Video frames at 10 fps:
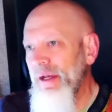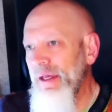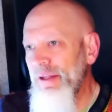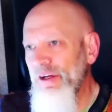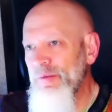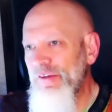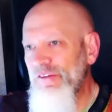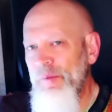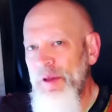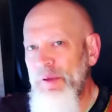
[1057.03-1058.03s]
And there are going to be
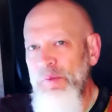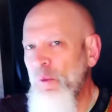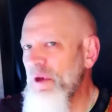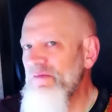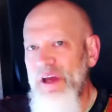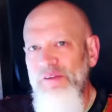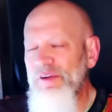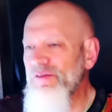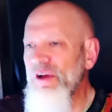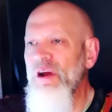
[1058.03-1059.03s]
so many people we've never
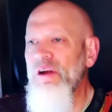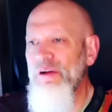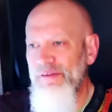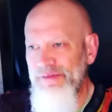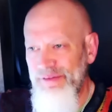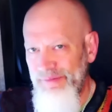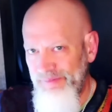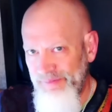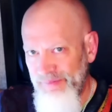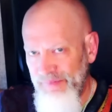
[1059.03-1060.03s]
even heard of,
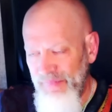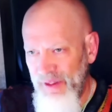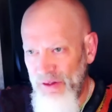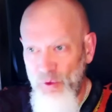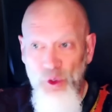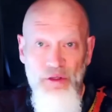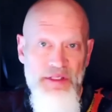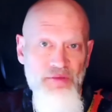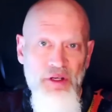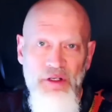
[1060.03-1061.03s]
that the world's
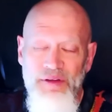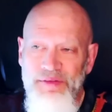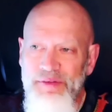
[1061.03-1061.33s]
never heard of,